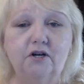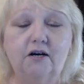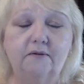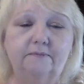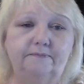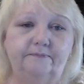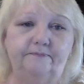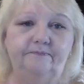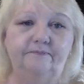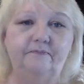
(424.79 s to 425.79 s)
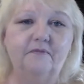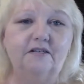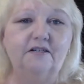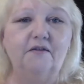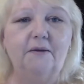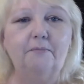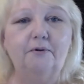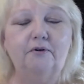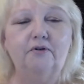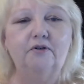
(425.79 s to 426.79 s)
truck. So they
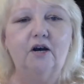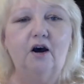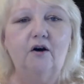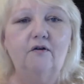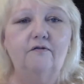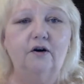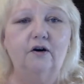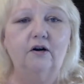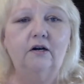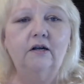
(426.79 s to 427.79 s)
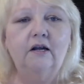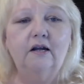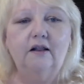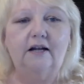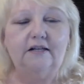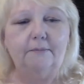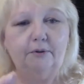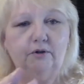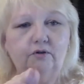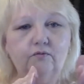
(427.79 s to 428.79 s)
pulled over, like they
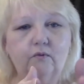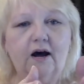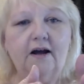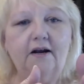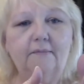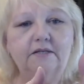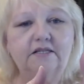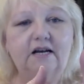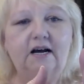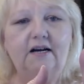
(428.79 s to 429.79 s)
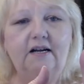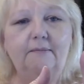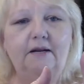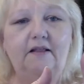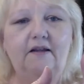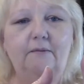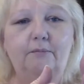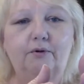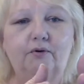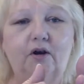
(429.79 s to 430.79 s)
pulled right up beside him and
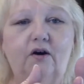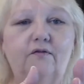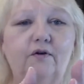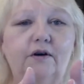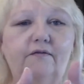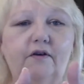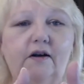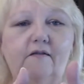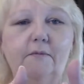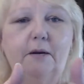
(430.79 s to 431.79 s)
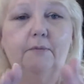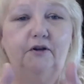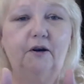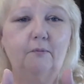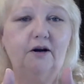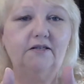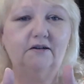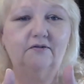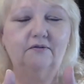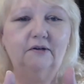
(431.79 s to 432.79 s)
then pulled over in front of him and put their
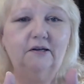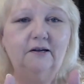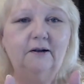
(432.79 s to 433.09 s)
brakes on